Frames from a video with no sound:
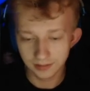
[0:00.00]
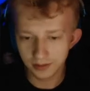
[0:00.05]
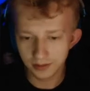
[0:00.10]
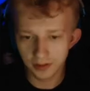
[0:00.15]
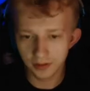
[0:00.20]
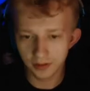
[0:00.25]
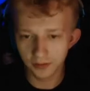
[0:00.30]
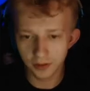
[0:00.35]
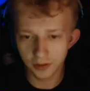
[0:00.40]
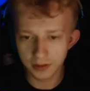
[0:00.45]

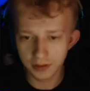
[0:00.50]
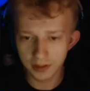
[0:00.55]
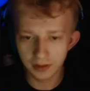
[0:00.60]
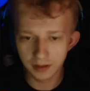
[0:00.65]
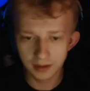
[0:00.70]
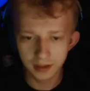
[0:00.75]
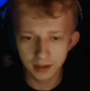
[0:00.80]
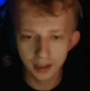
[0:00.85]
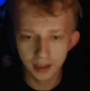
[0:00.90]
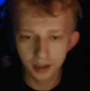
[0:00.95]
Confusing.
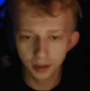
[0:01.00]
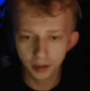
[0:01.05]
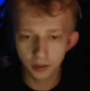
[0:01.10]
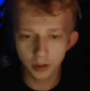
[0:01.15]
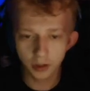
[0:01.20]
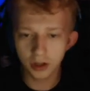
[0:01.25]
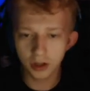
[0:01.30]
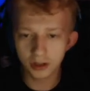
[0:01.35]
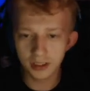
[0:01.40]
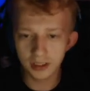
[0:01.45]

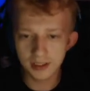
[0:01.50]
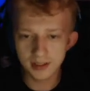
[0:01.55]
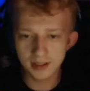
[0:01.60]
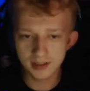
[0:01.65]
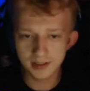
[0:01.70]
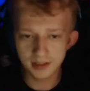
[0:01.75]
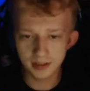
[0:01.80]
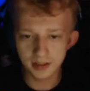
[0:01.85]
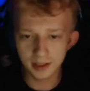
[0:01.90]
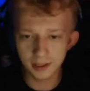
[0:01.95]

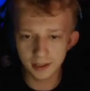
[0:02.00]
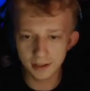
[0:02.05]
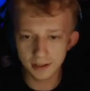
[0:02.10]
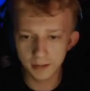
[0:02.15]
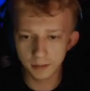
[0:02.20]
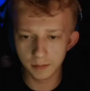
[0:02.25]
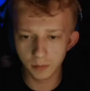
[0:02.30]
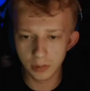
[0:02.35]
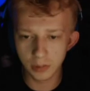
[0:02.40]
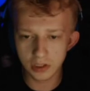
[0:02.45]
Regardless,
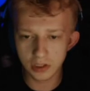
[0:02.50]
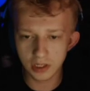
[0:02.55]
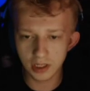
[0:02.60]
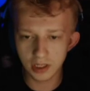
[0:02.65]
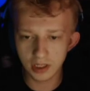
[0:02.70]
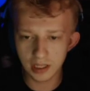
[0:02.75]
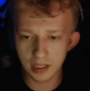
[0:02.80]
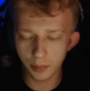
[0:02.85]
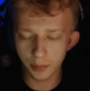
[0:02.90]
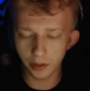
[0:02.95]
we just got to
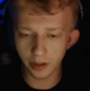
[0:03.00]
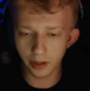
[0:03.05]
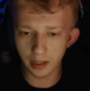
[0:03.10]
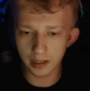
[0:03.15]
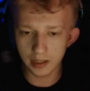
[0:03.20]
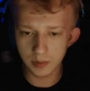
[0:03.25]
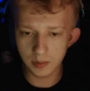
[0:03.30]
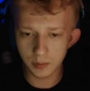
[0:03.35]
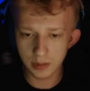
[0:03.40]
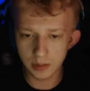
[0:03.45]
keep our
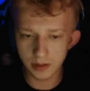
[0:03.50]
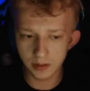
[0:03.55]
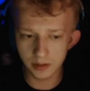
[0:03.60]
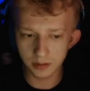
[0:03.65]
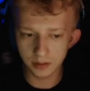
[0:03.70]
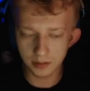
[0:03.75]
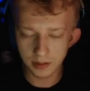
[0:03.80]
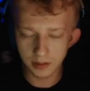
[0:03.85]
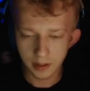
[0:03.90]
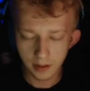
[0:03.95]
eyes
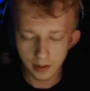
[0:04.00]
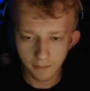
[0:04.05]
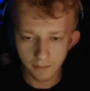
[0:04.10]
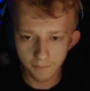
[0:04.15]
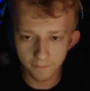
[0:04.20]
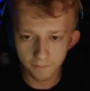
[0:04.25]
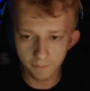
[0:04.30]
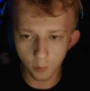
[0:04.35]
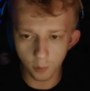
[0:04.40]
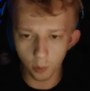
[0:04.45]
peeled
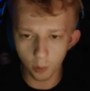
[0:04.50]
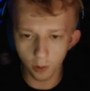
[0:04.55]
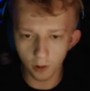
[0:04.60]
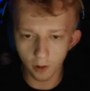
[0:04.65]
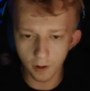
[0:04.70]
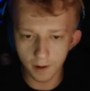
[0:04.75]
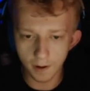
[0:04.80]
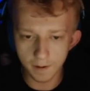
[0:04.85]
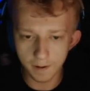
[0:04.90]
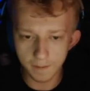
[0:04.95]
for
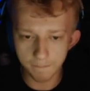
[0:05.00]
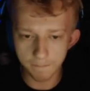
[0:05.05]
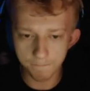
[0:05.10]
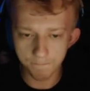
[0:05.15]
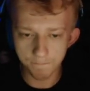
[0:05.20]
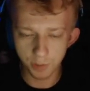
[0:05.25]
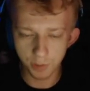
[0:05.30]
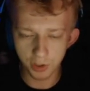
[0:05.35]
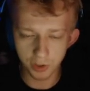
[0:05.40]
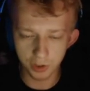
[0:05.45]

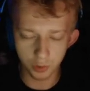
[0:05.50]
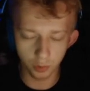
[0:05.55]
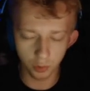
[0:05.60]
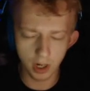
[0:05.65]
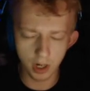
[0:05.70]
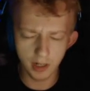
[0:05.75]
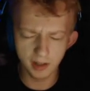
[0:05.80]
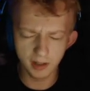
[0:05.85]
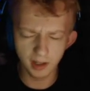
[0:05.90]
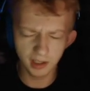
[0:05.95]
a
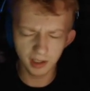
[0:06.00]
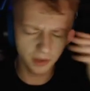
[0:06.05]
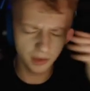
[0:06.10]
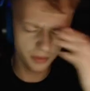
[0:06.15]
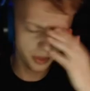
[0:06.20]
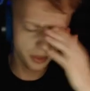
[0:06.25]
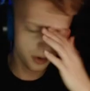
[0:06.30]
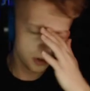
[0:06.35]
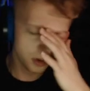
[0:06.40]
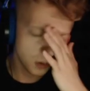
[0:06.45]
shrine on level
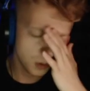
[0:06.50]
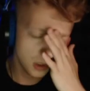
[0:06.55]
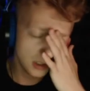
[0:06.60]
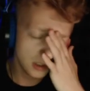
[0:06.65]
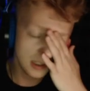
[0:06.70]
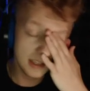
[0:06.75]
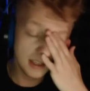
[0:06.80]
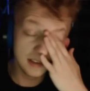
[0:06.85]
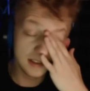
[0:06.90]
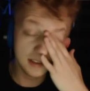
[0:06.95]
31,
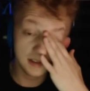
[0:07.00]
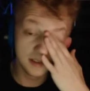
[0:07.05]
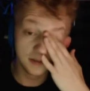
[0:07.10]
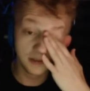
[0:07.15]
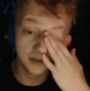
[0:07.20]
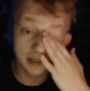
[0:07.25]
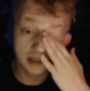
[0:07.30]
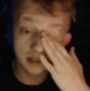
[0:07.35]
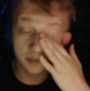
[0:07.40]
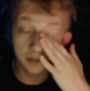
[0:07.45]
and then
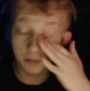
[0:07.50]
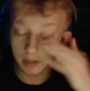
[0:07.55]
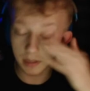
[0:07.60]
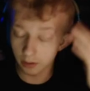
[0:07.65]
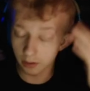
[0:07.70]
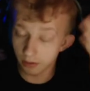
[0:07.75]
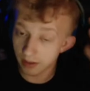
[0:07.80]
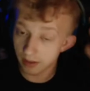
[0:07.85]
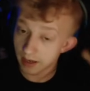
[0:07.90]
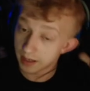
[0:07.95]
defend it.
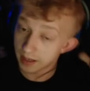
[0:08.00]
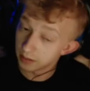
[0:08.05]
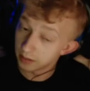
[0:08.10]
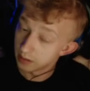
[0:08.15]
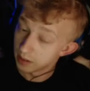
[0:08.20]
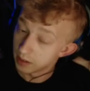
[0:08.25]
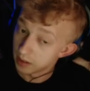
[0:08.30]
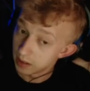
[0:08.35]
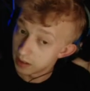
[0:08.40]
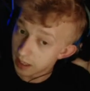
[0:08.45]
Beyond that,
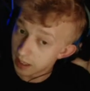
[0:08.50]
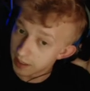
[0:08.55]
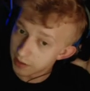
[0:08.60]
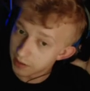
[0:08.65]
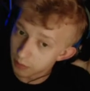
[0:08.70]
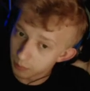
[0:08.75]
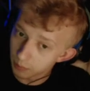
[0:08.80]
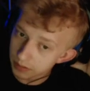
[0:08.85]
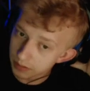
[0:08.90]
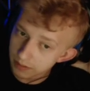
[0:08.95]
I
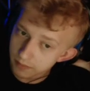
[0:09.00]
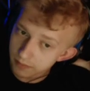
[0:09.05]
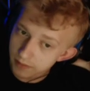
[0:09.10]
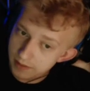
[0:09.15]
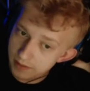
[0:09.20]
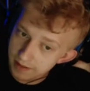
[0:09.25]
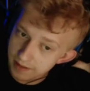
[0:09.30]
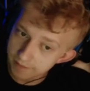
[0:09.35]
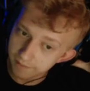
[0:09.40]
don't believe there's any